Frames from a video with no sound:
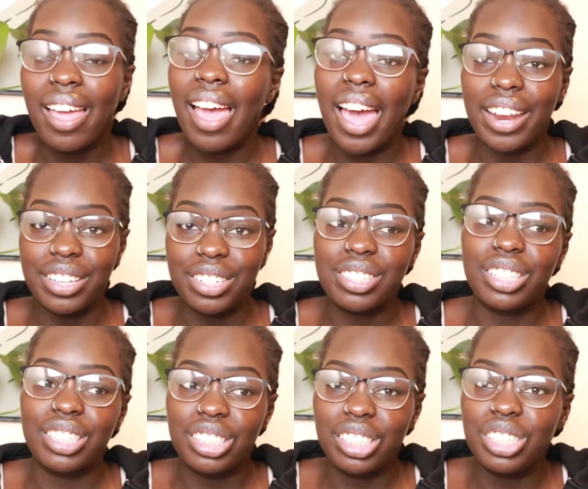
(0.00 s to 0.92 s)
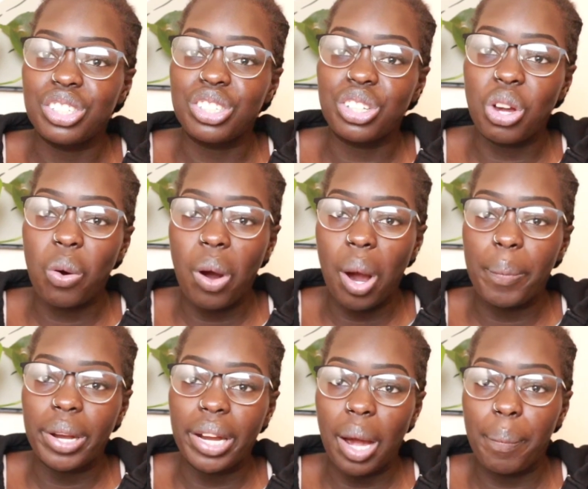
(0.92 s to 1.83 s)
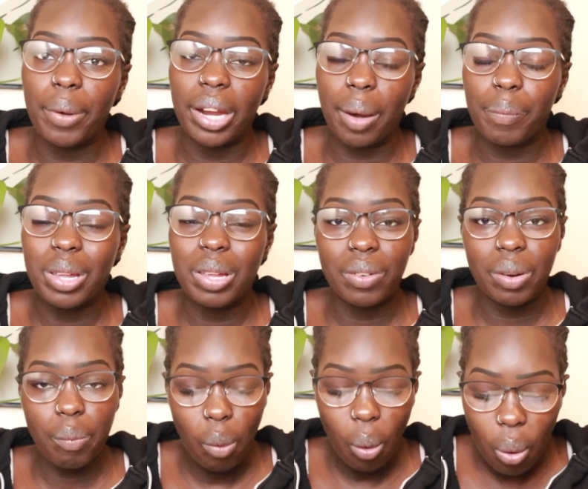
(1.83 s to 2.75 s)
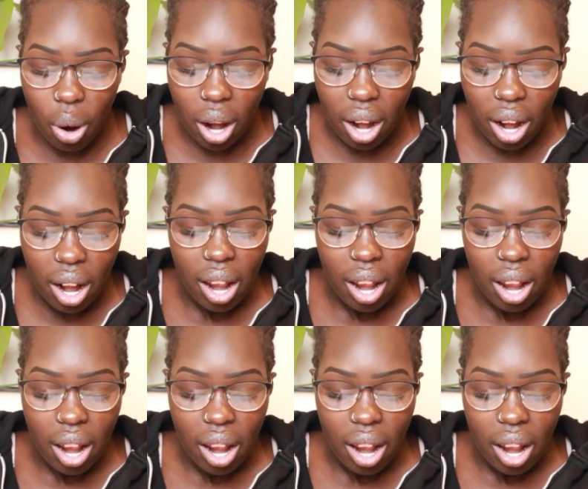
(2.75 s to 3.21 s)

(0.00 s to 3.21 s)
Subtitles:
And it just continues to go up and up and up even more.